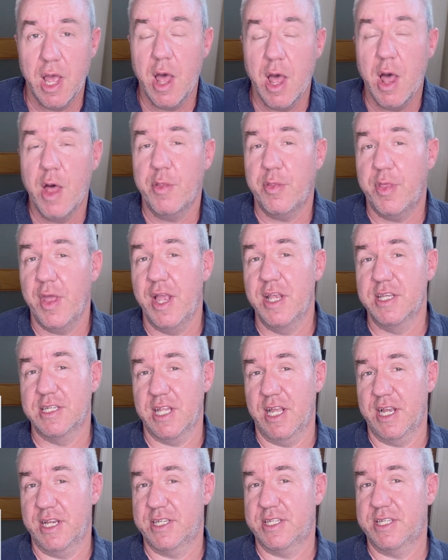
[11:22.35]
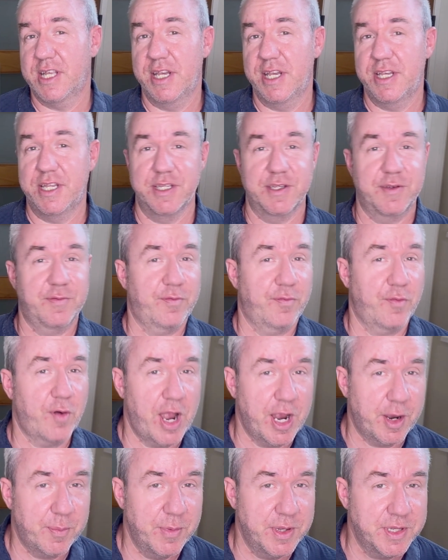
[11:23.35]
things like sentence
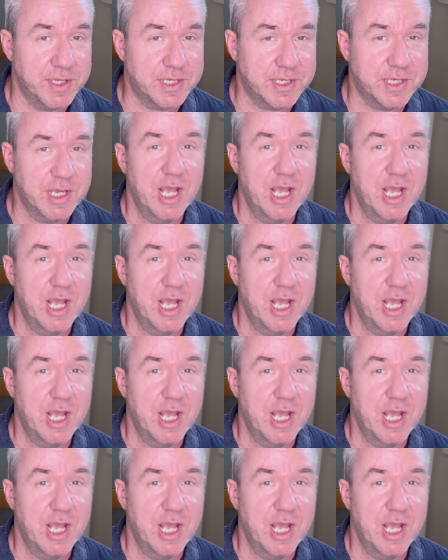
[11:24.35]
fragments,